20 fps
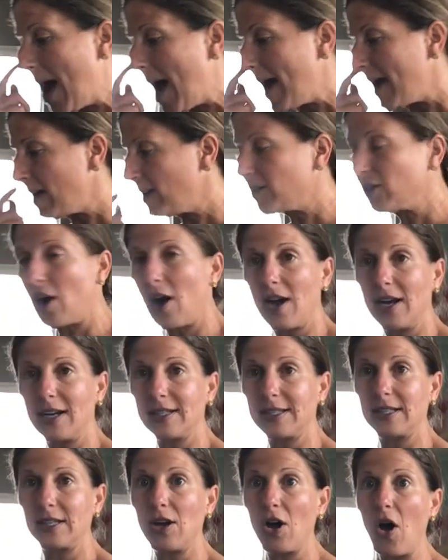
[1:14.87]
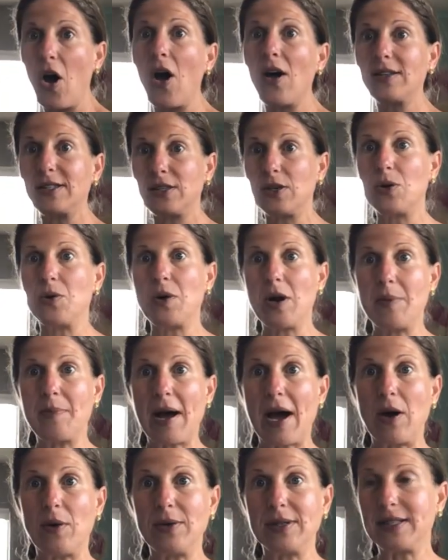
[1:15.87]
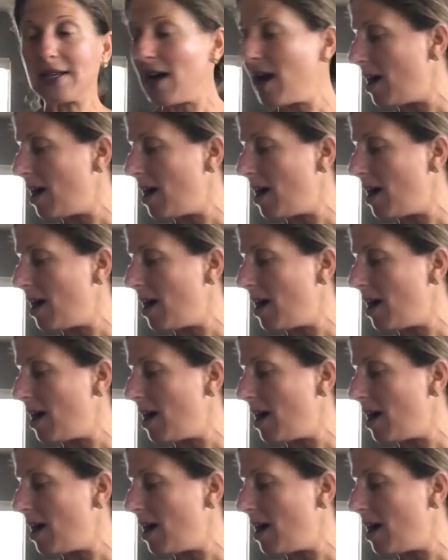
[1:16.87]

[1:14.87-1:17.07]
I talked also about